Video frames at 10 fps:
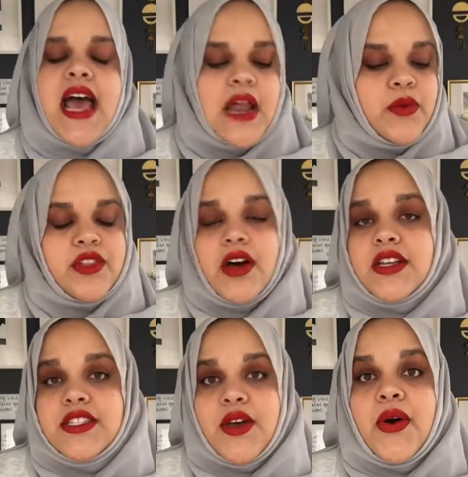and with
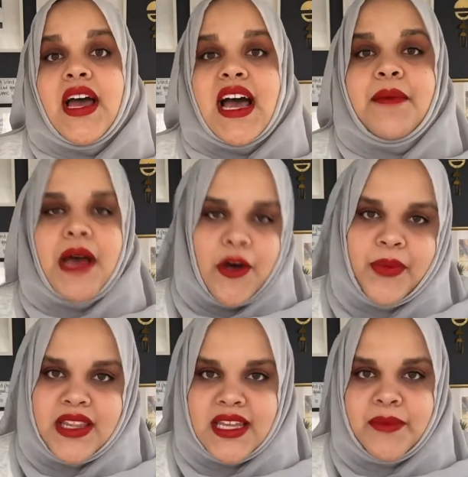also
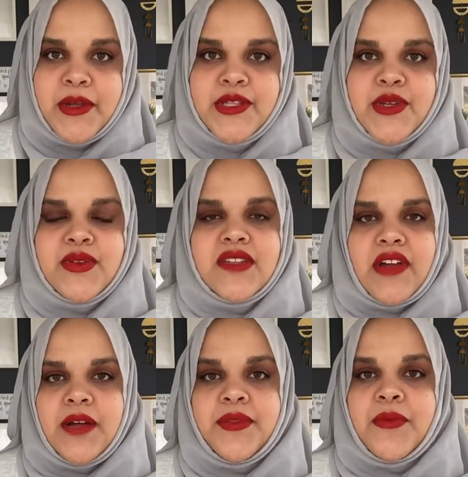helping them to
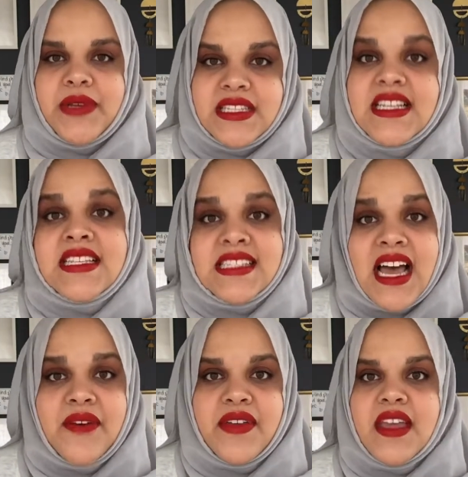develop their business
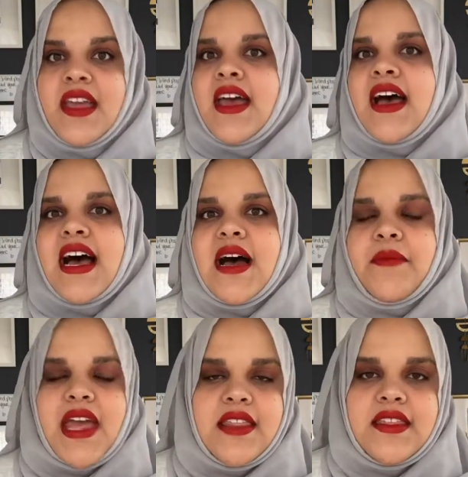savvy
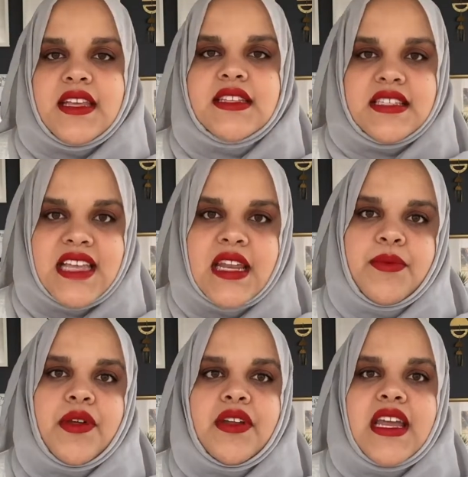and the
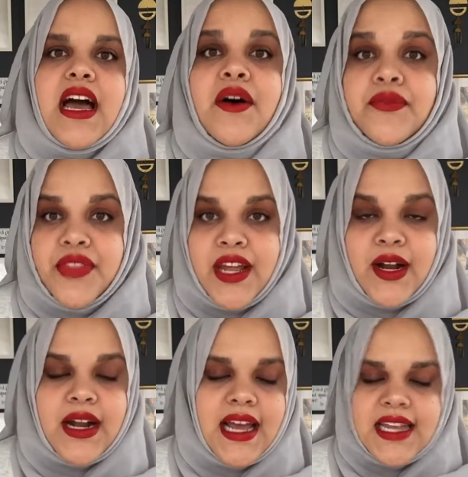sustainability of
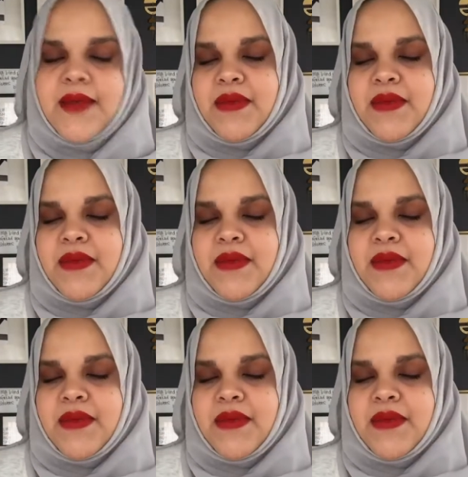their henna